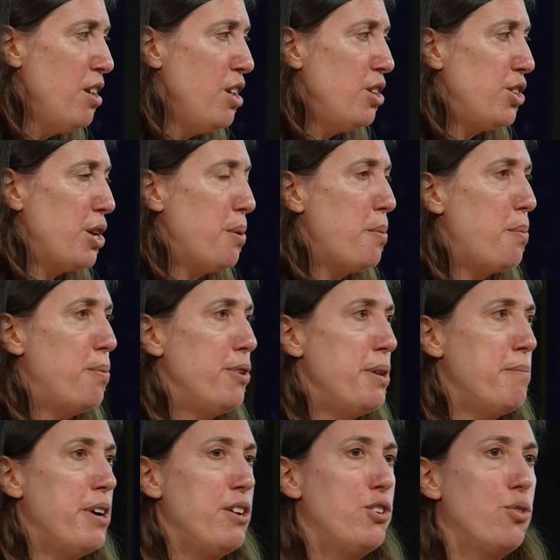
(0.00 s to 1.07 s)
So pretty
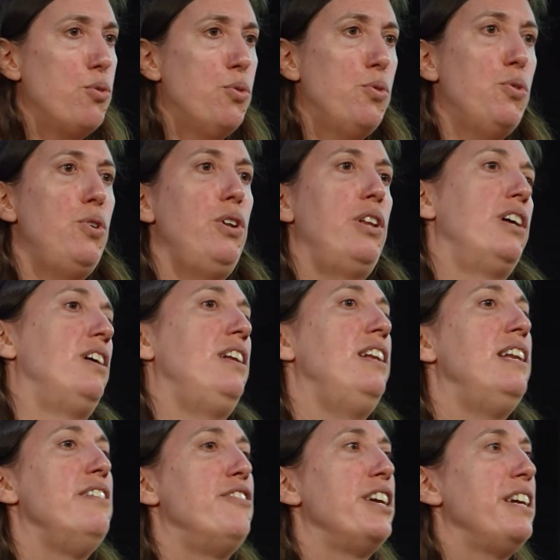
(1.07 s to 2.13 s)
much all
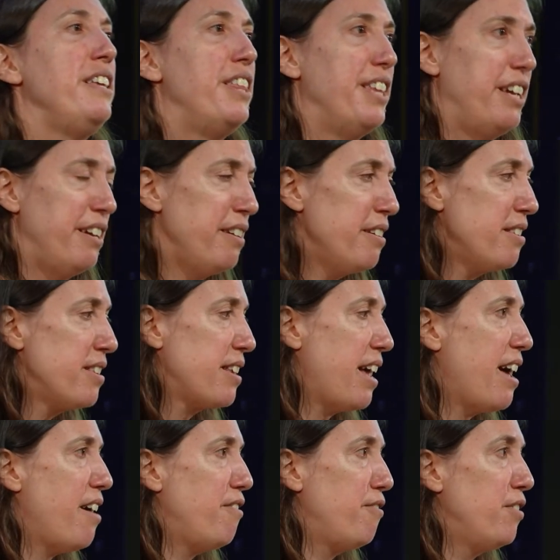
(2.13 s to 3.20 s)
living things
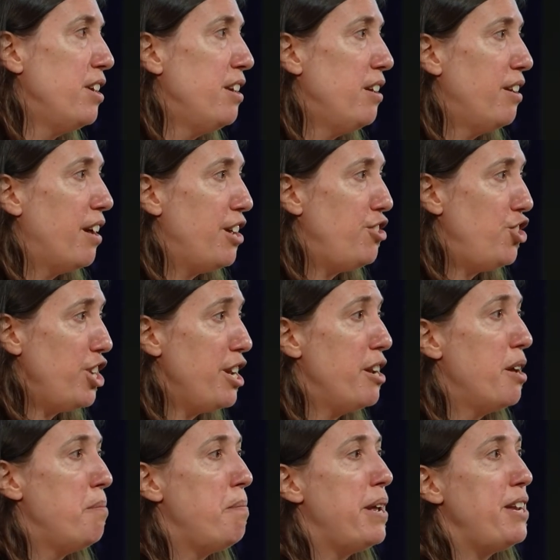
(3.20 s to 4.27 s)
have a
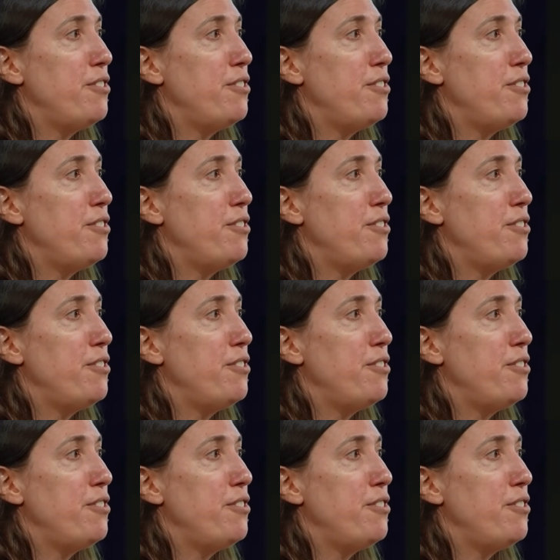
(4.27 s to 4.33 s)
genome made